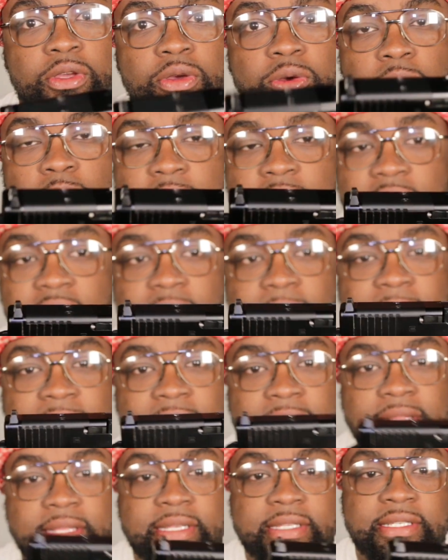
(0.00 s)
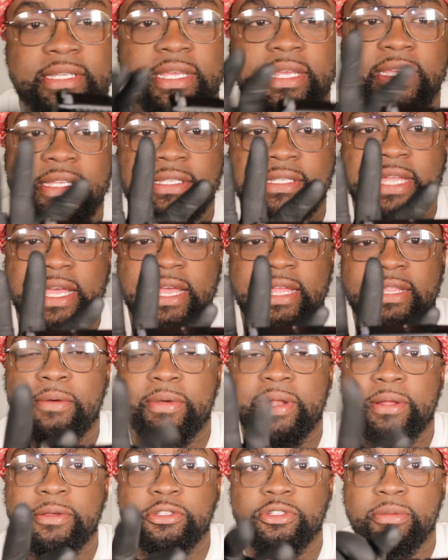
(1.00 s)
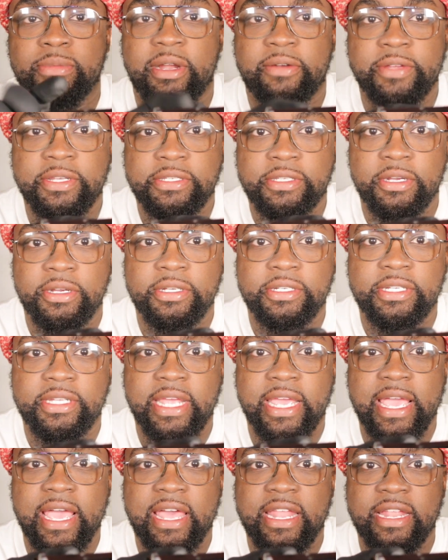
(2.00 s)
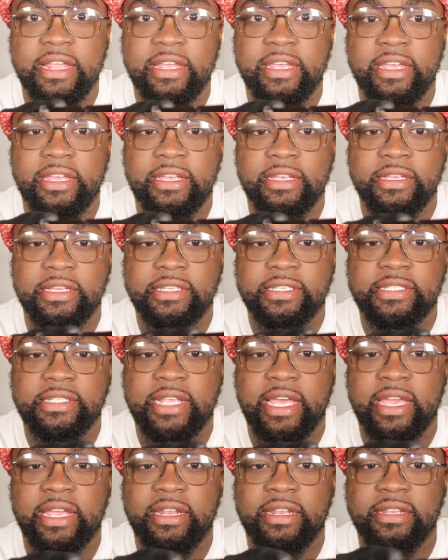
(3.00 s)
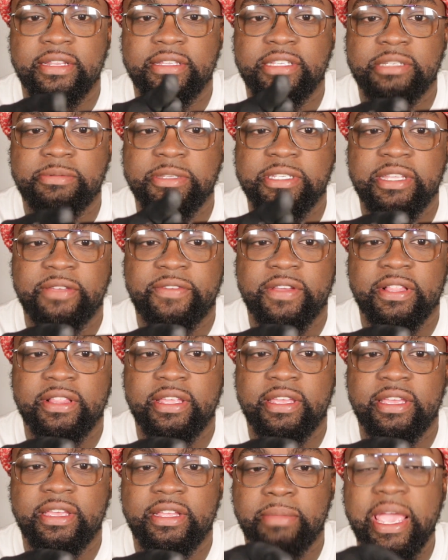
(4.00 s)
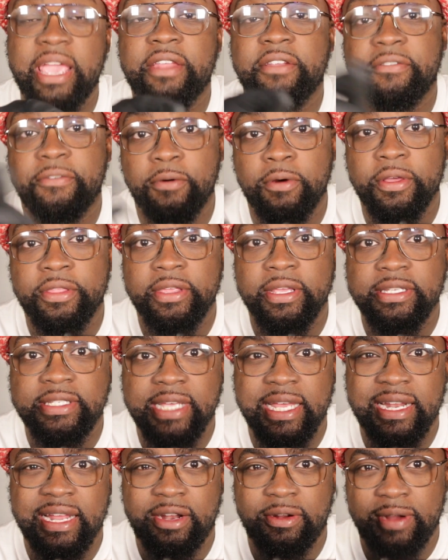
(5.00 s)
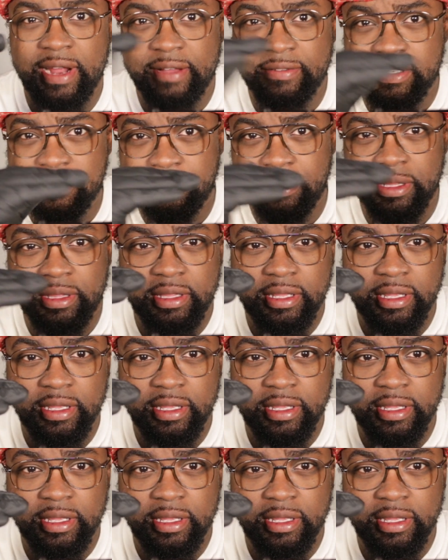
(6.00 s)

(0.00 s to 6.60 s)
cool thing about this is that when I was doing my research, they had a site specifically made for this, and I don't have to put